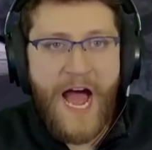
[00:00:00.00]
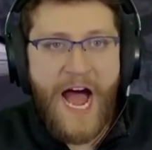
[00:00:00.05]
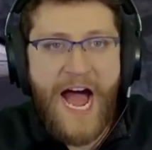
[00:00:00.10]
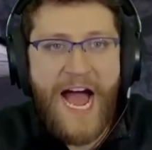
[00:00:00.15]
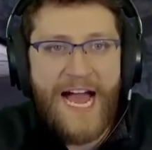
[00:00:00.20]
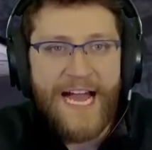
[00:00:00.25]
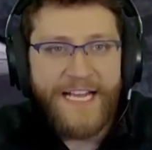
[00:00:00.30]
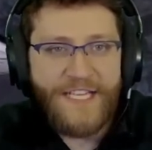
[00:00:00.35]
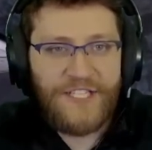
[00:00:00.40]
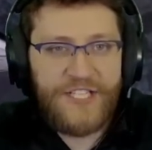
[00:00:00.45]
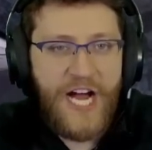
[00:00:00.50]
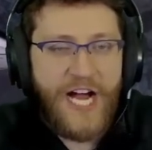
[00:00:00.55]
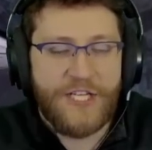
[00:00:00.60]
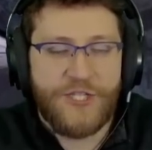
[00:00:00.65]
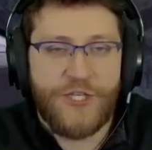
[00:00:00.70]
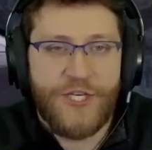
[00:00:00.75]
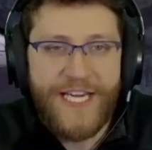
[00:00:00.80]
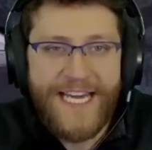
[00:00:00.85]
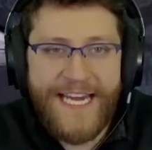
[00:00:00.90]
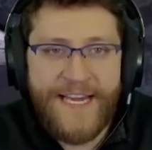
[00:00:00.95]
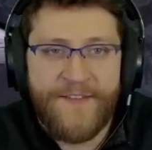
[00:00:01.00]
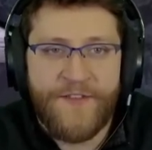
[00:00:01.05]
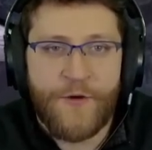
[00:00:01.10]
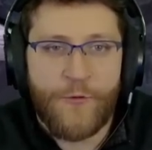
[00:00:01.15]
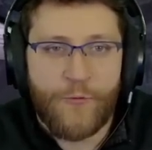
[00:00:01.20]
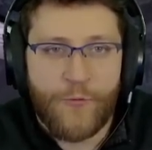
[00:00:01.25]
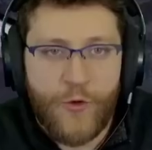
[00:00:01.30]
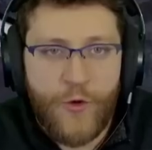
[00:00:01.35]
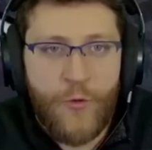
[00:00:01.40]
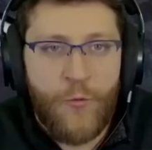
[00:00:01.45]
I touch in
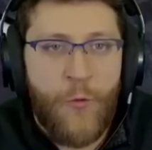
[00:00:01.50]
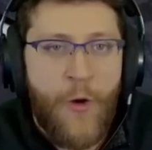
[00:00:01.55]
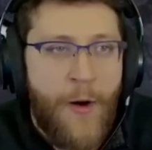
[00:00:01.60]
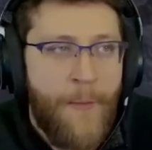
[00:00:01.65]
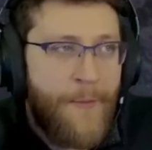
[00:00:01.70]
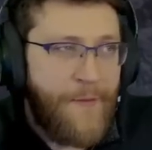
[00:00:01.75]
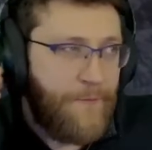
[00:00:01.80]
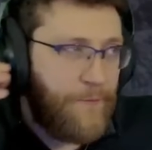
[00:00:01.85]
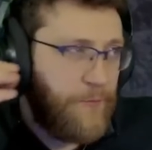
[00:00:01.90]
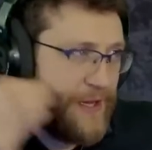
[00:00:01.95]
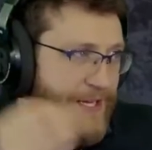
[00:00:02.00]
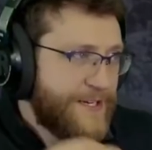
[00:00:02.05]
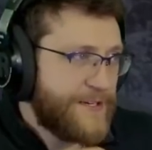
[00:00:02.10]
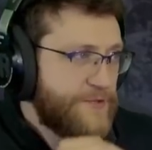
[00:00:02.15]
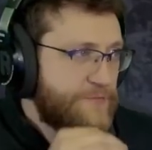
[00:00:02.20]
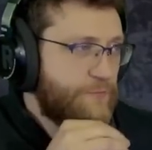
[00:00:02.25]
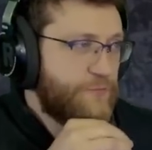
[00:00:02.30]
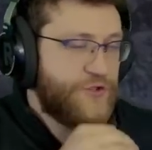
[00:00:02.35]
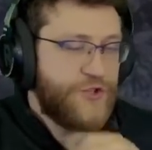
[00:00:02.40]
the room while player